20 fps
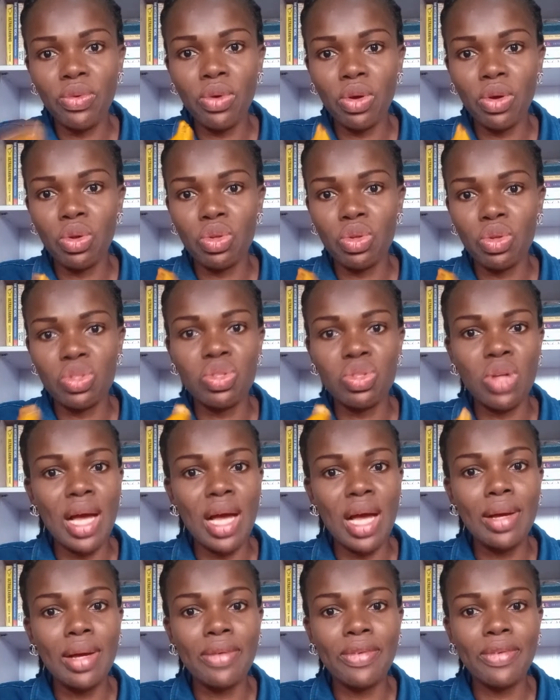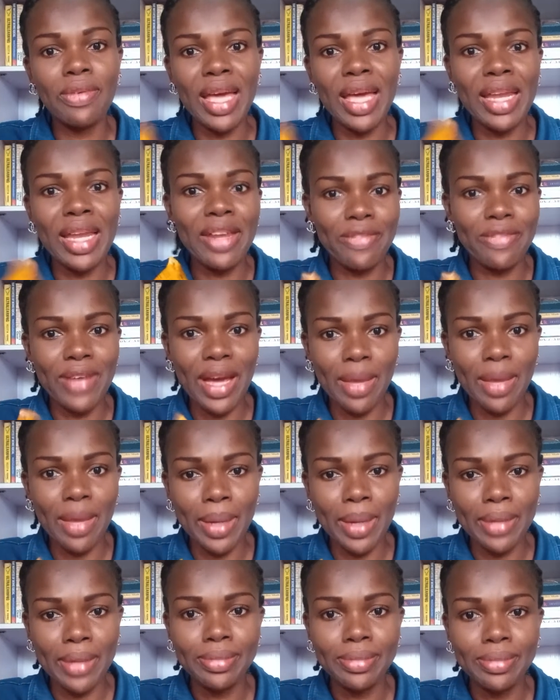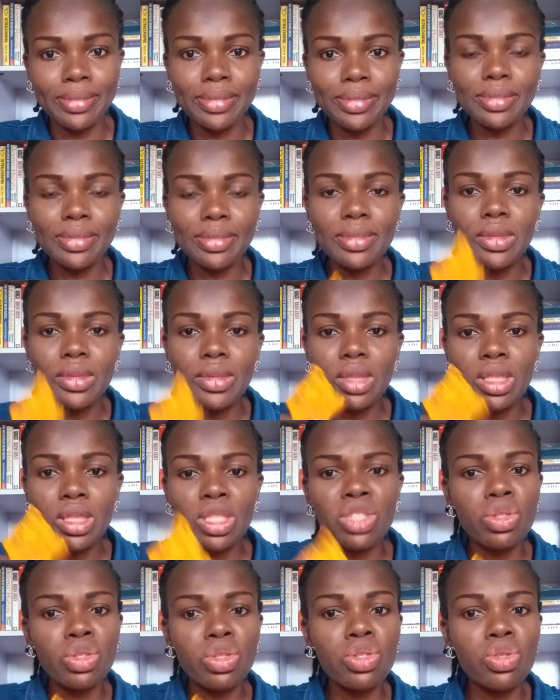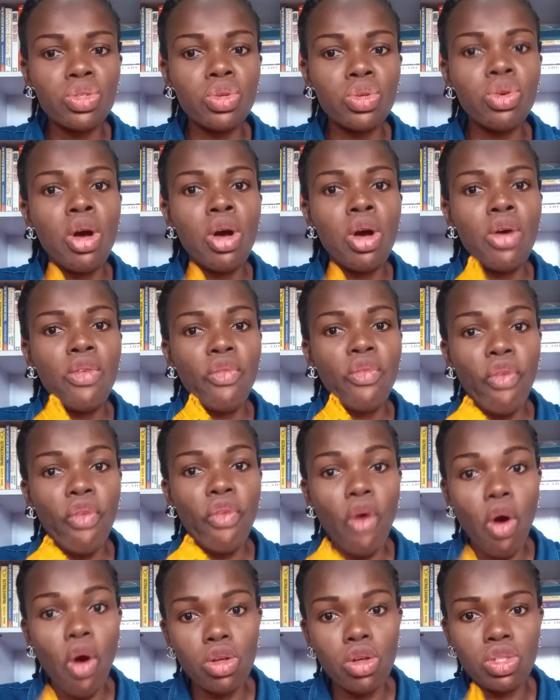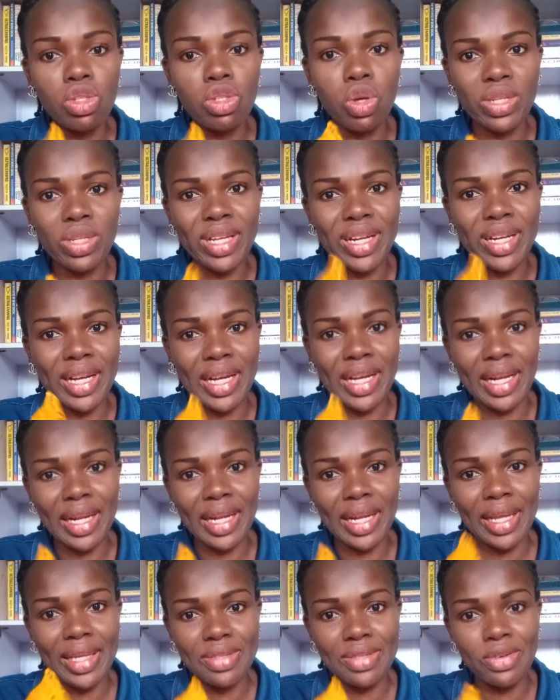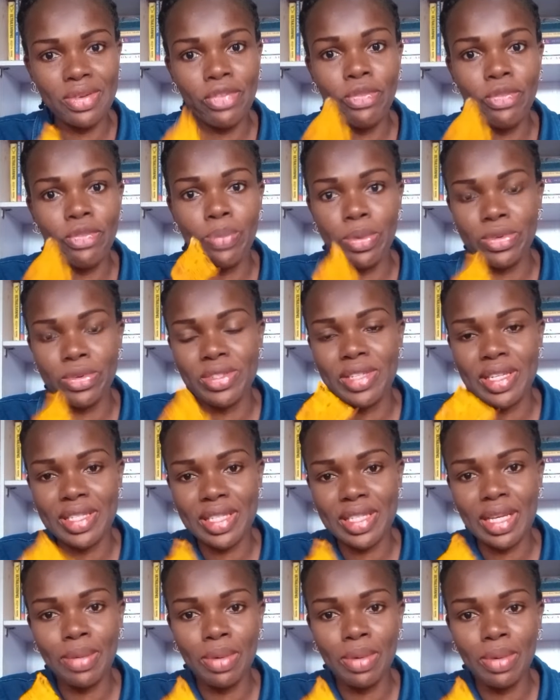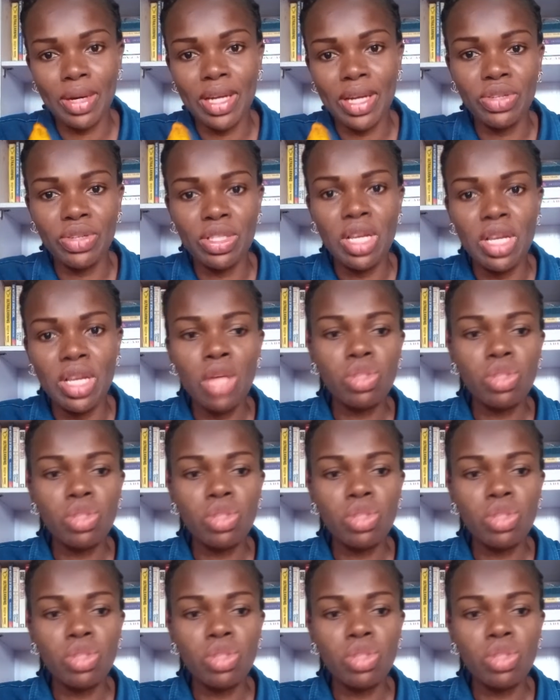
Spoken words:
does not have any fiber. This also falls under the class of processed carbohydrates.